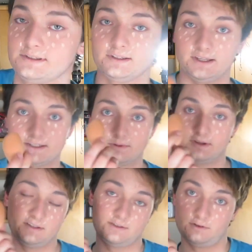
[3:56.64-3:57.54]
Techniques one.
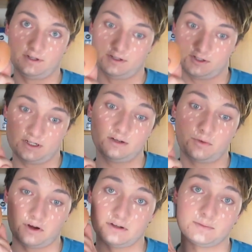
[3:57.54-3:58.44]
It's dirty as shit,
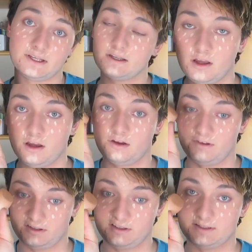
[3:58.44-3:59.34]
pardon me.
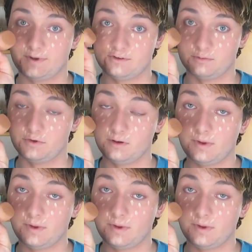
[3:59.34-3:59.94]
Real Techniques sponge or beauty